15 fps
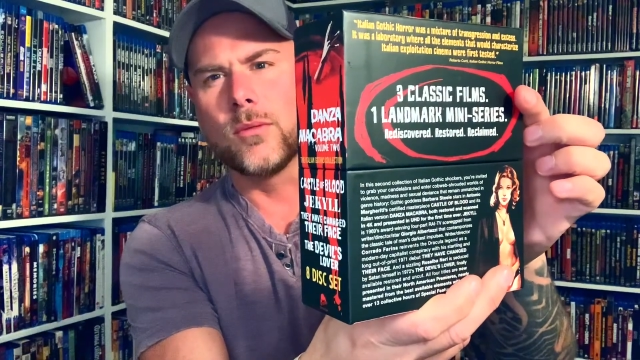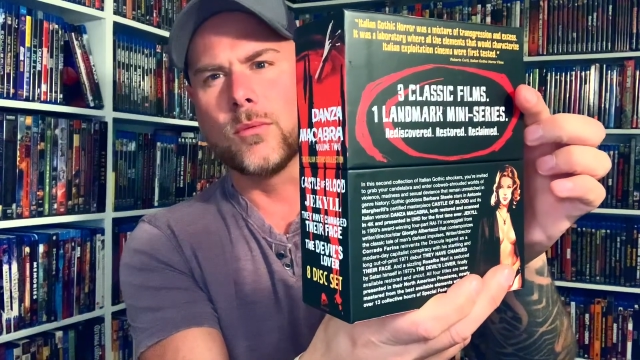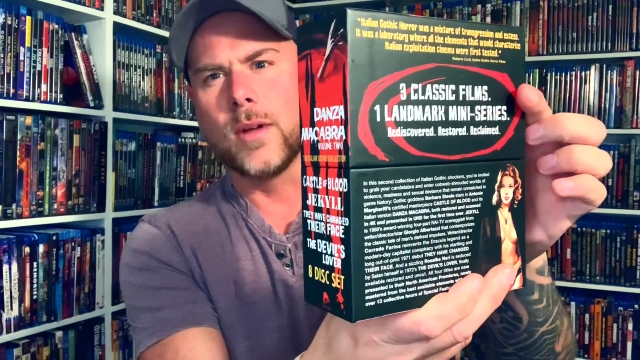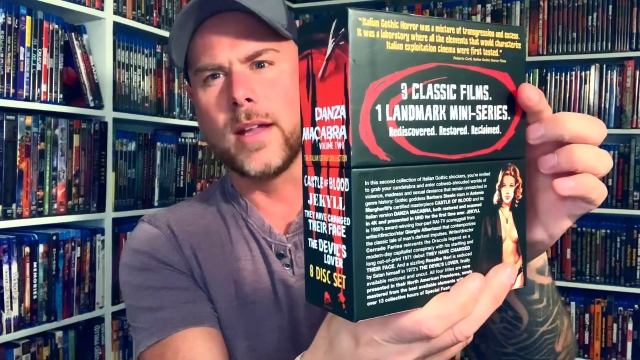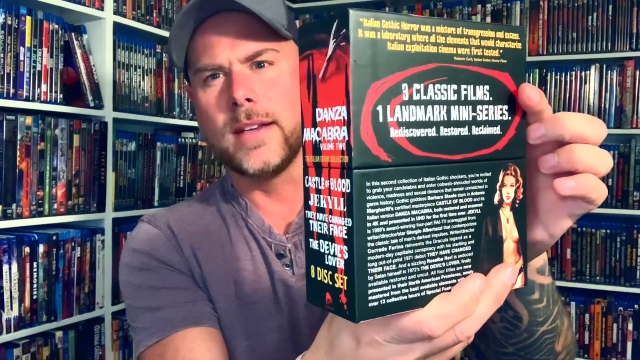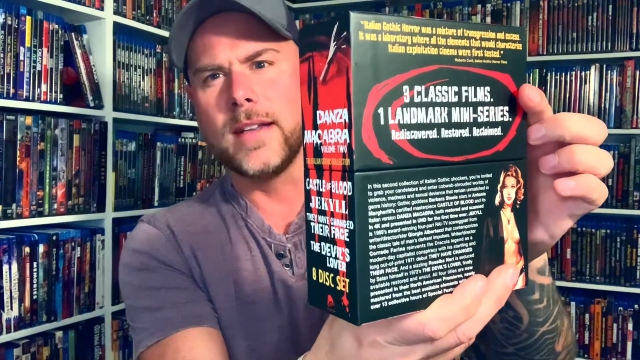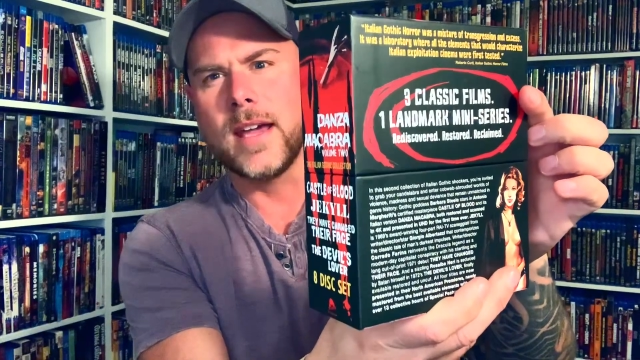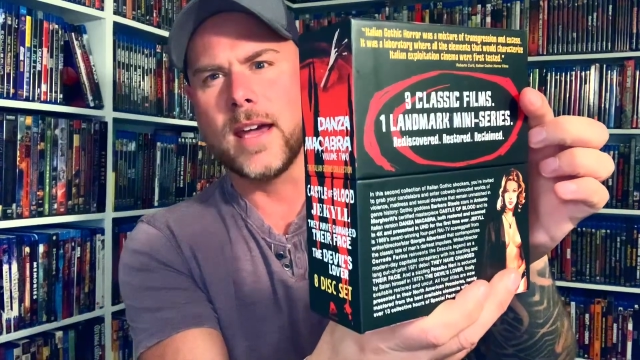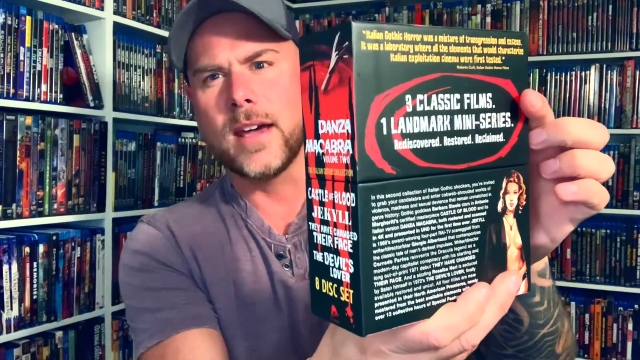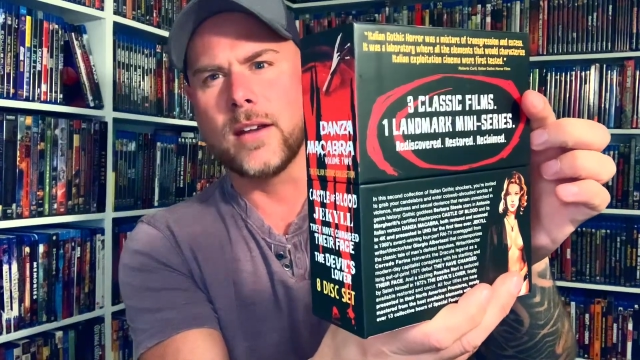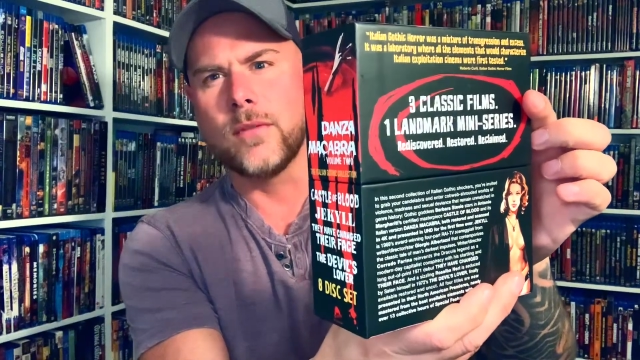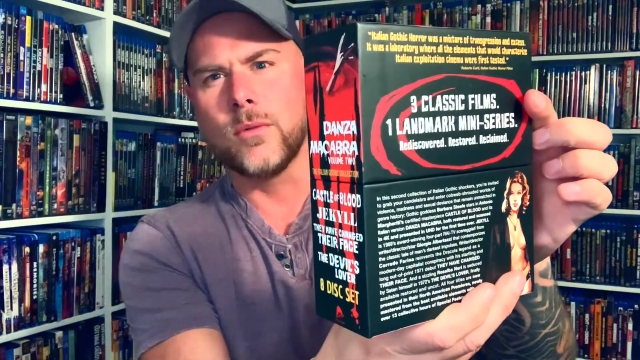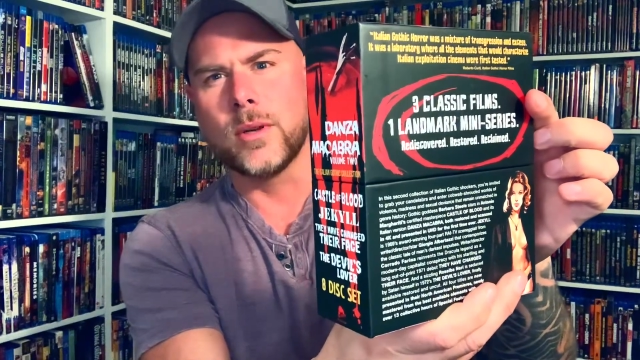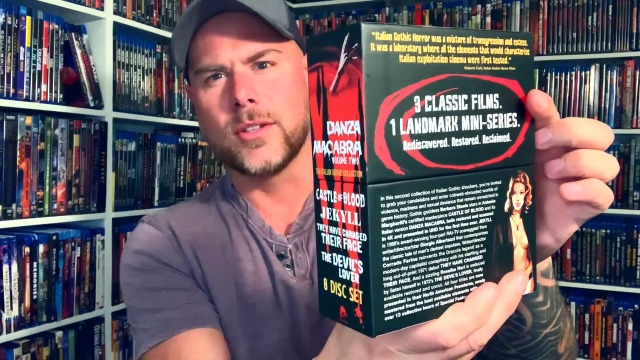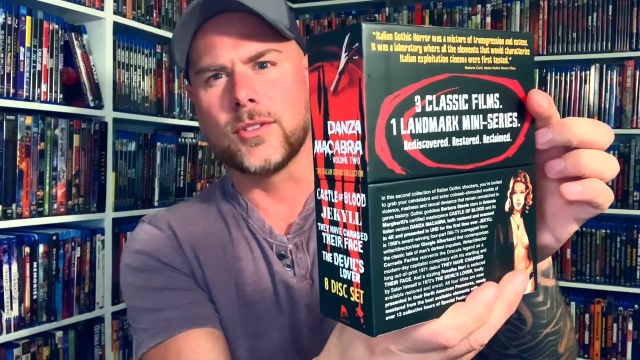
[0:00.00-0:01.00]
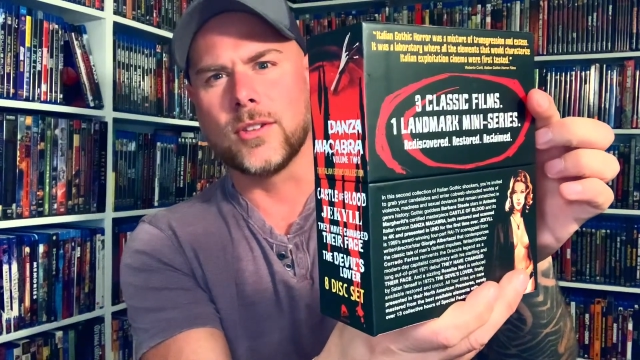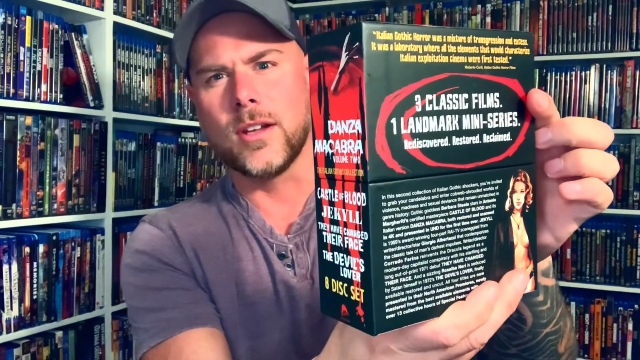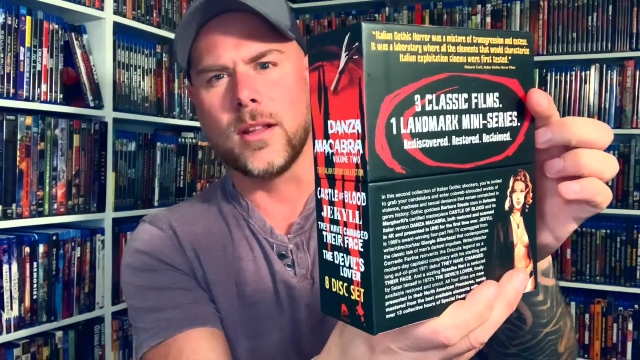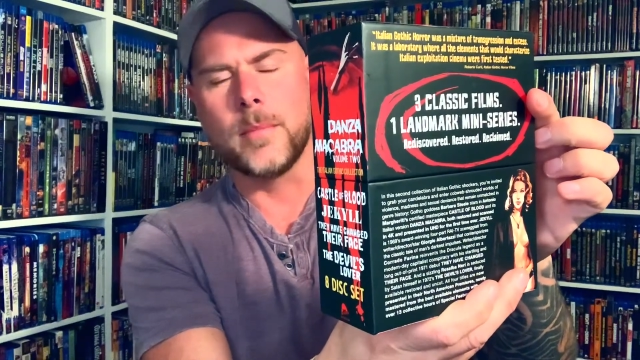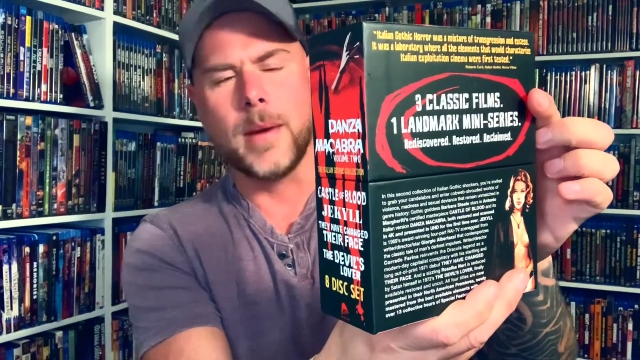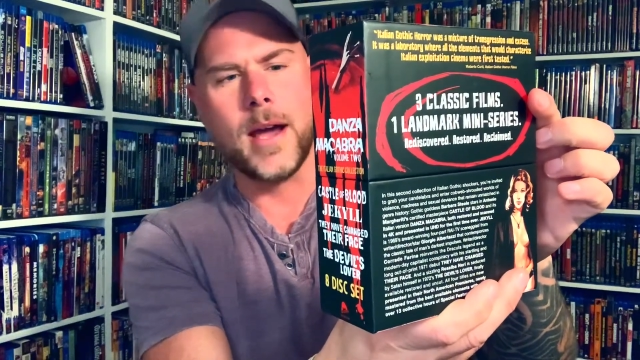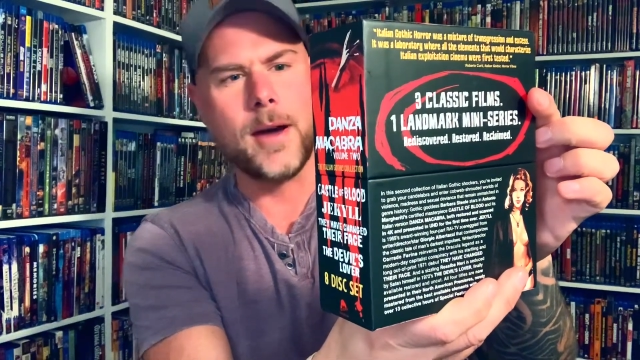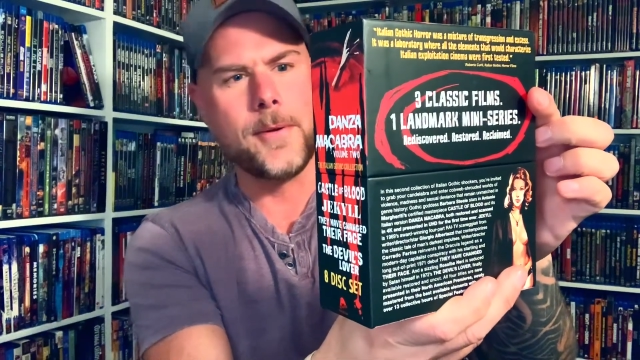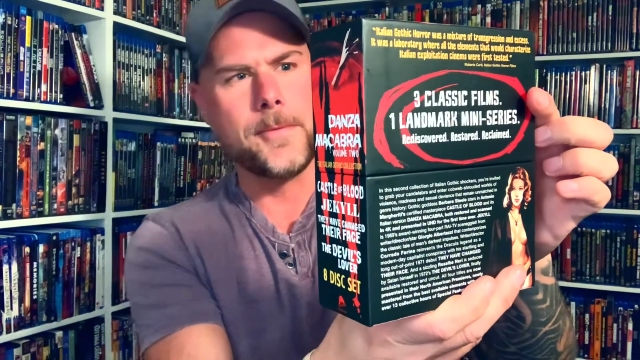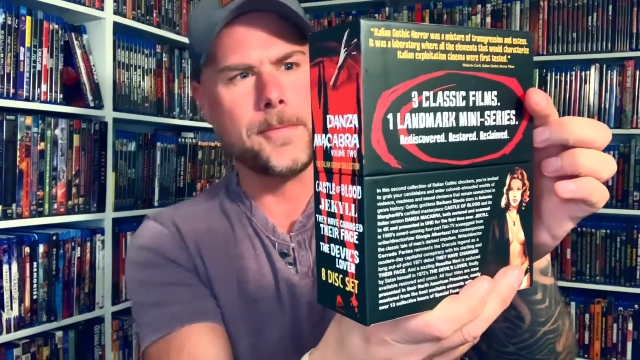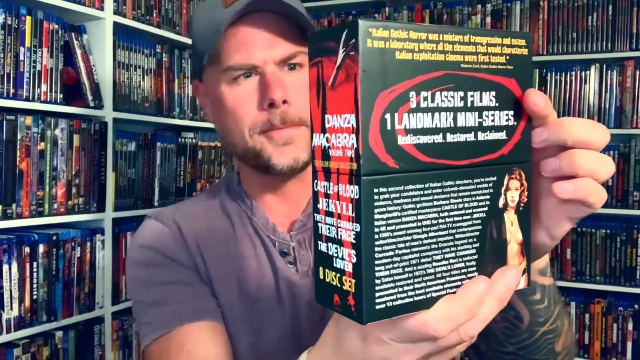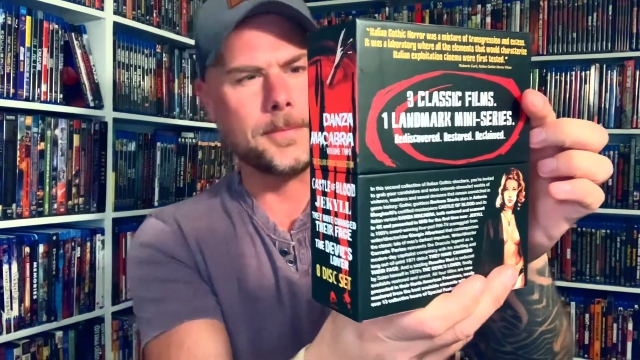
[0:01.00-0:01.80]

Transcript: rundown of what it's all about.